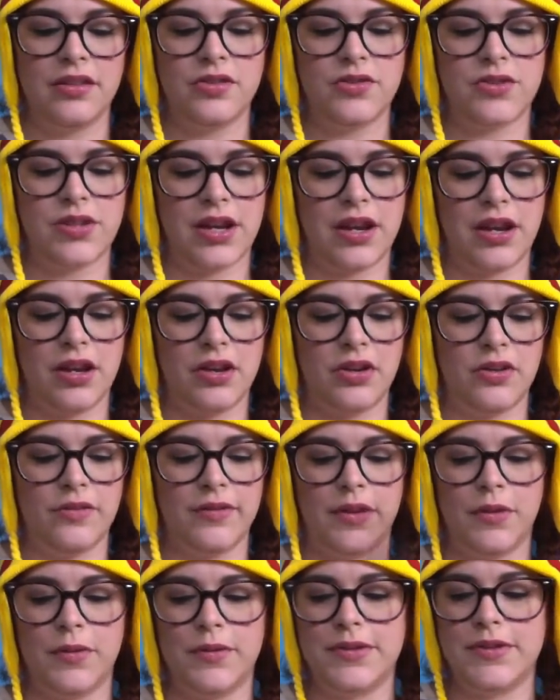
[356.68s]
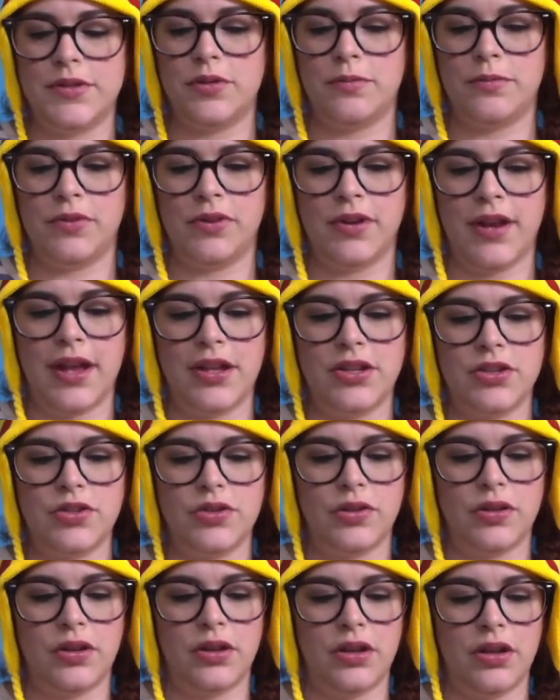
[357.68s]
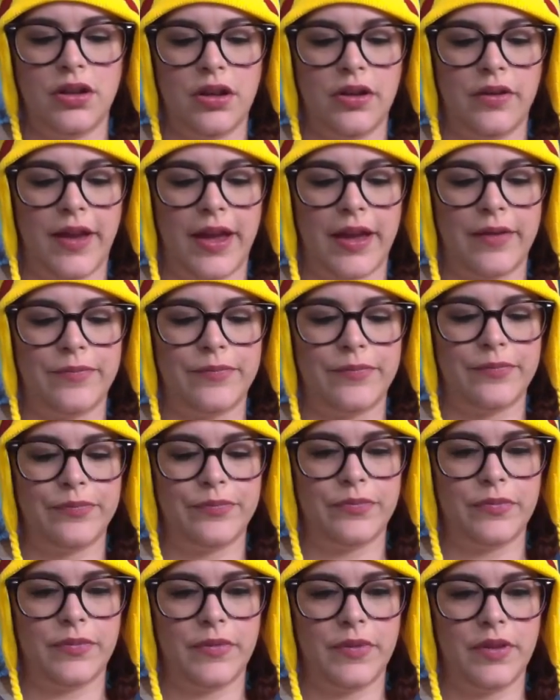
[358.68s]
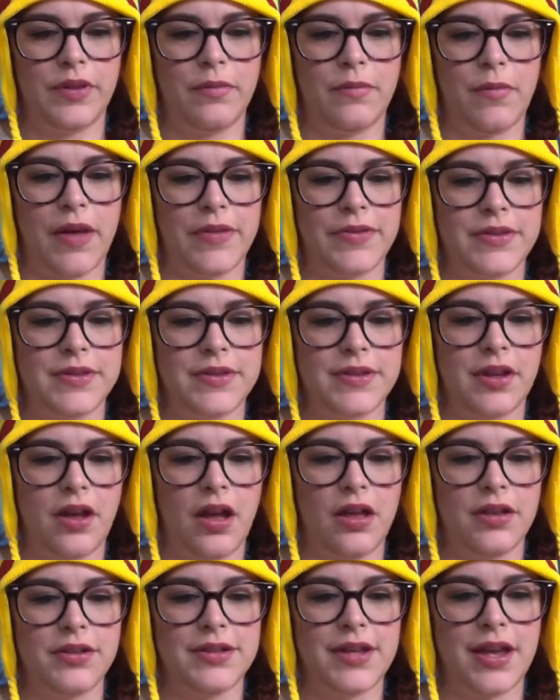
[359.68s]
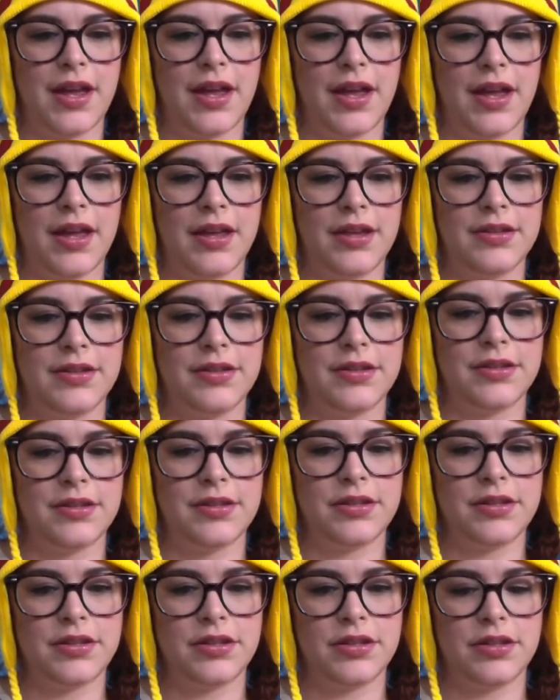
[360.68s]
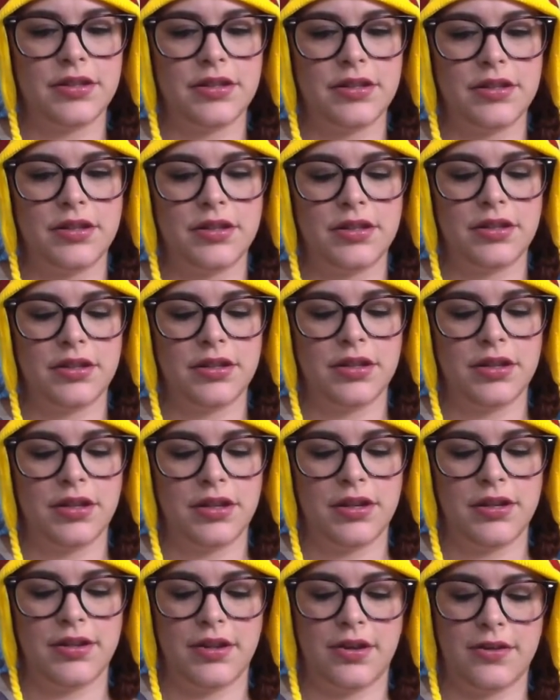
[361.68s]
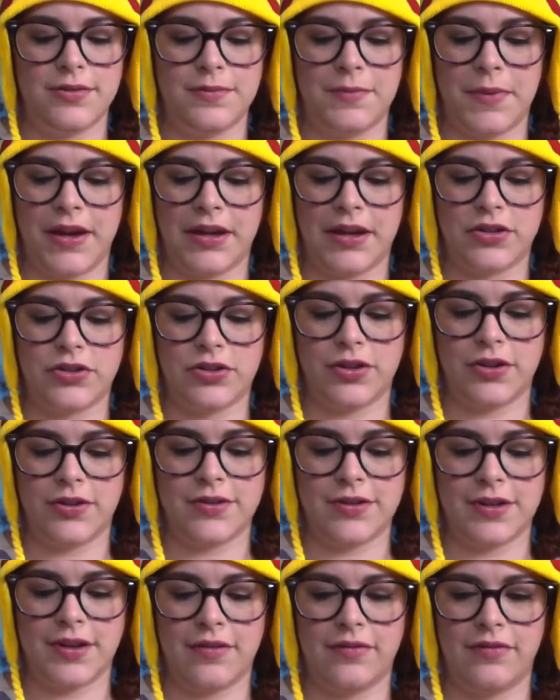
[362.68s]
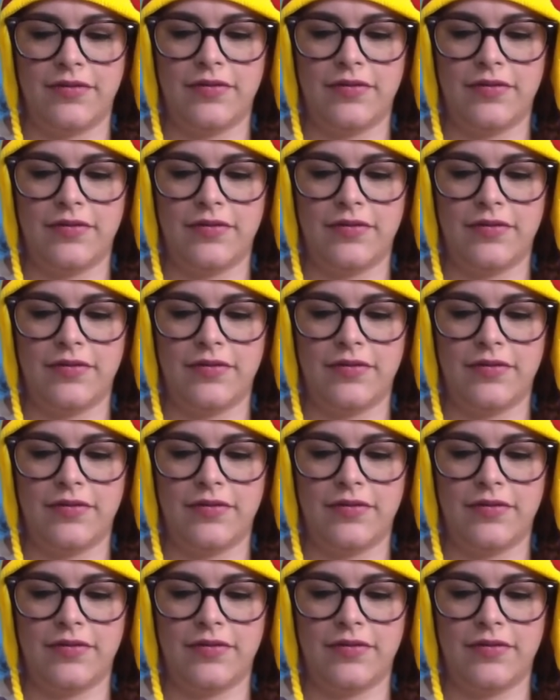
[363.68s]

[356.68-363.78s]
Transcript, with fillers: an interview with Supernatural. Okay. The month's contest. There's pictures of